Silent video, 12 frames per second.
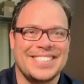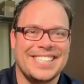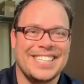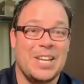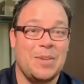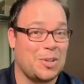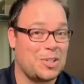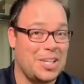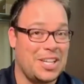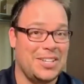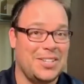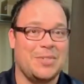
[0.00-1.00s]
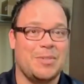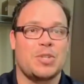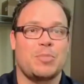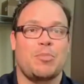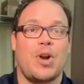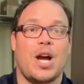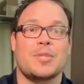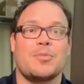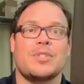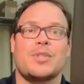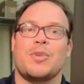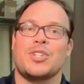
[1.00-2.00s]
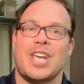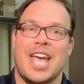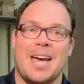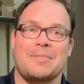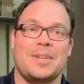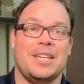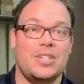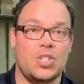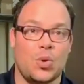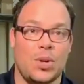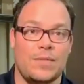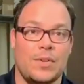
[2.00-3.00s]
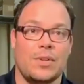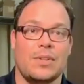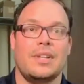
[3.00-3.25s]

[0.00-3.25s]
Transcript: He wants you healed. He wants you prosperous. He wants you happy, joyful.